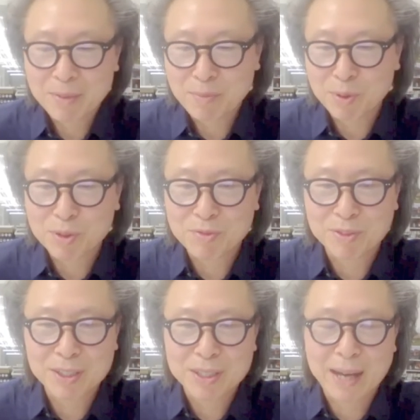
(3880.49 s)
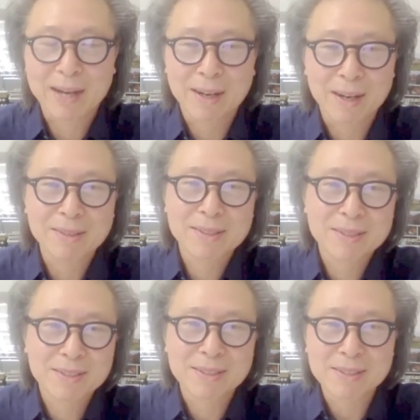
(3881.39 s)
beautiful dialogue
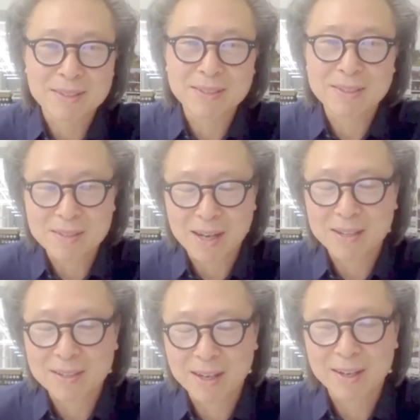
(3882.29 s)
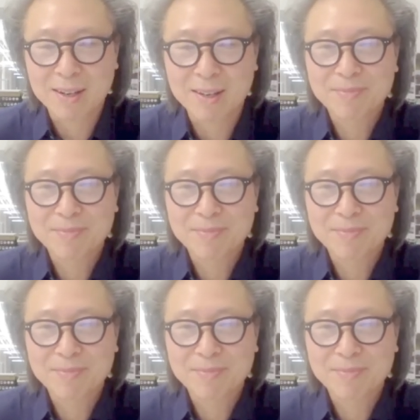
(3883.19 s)
in the design dialogue.